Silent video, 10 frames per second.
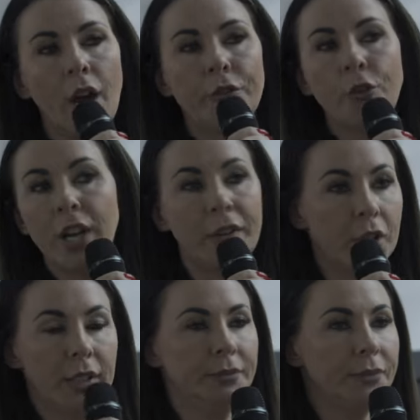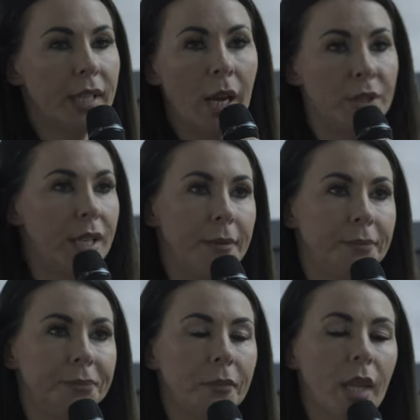forever. That was it.
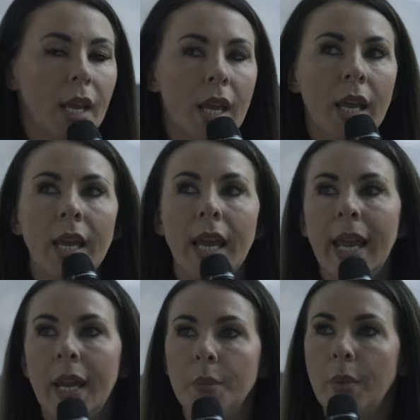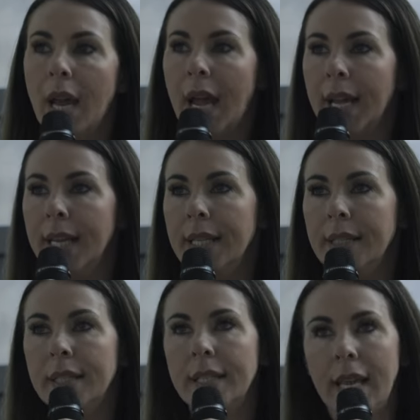I
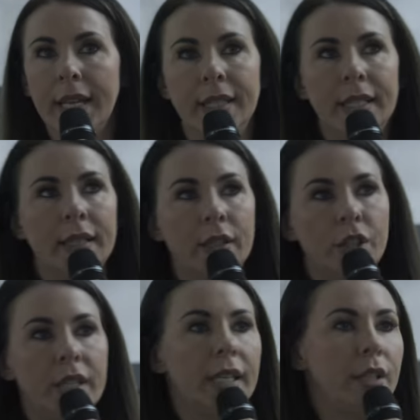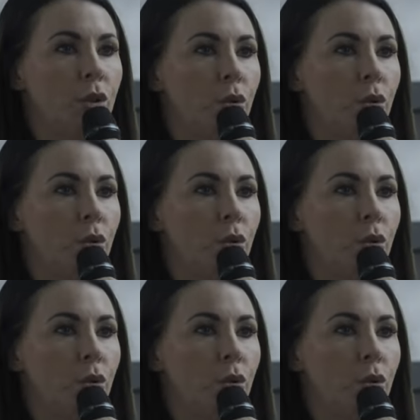decided to take to